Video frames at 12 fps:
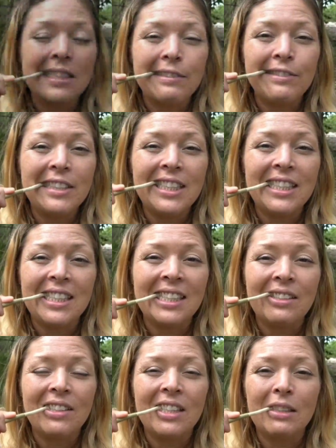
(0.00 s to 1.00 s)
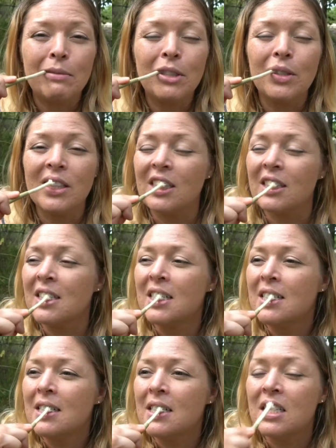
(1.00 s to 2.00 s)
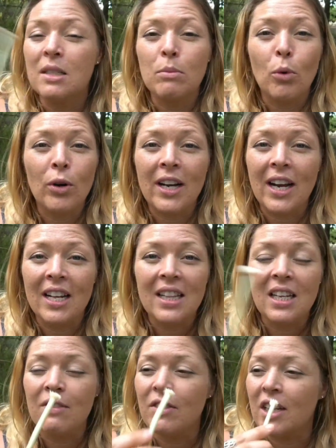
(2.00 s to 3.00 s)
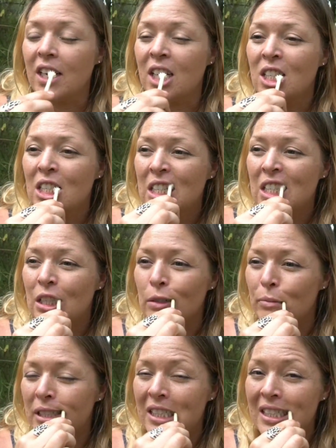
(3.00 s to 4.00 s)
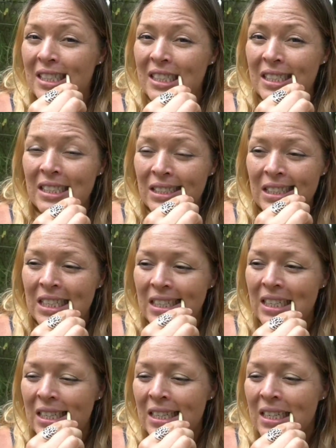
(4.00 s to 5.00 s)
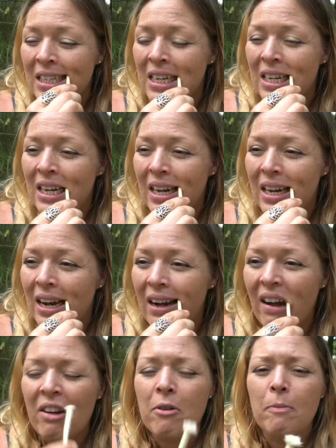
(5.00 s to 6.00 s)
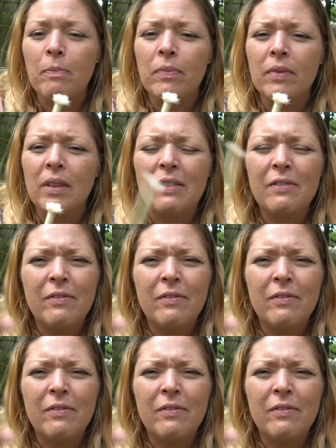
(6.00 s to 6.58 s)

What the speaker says: every day you see them doing it in the morning and the evening. They're busy cleaning their teeth, and it